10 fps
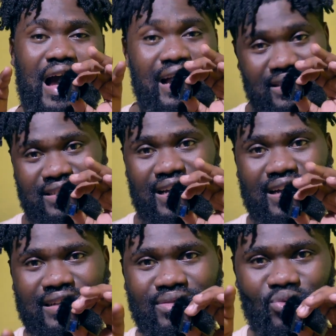
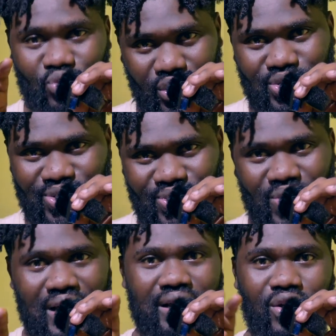answered what
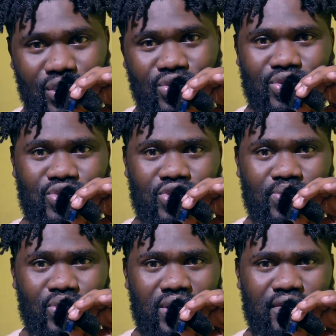you are on
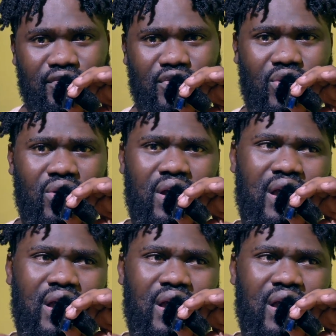YouTube looking for.